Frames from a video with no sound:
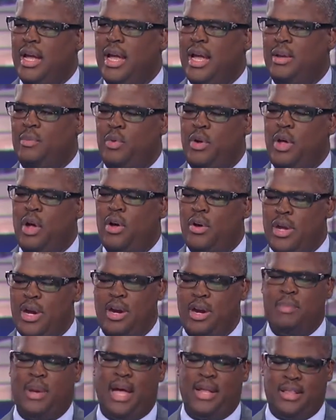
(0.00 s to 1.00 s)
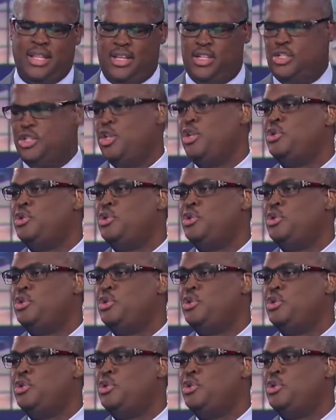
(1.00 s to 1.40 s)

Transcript: And we all hear about these